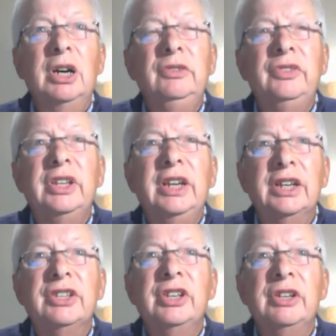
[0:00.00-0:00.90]
over the
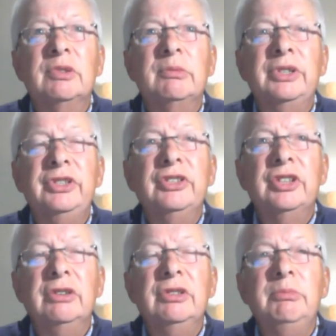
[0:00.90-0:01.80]
next several months is
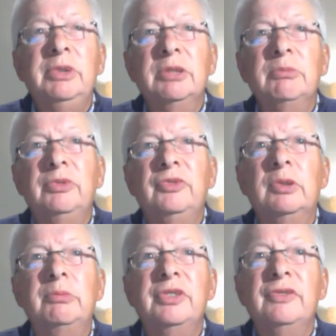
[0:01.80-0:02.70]
going to be the
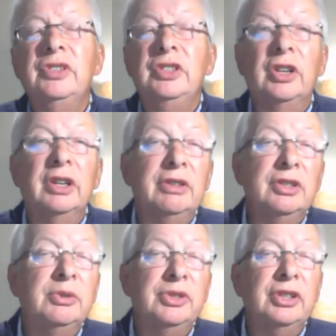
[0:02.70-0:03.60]
performance of the dollar and
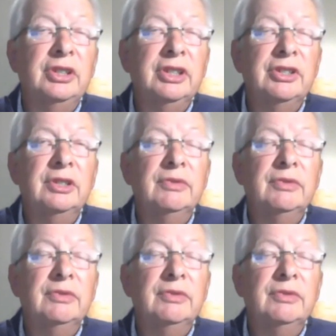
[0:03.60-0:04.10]
to a certain extent,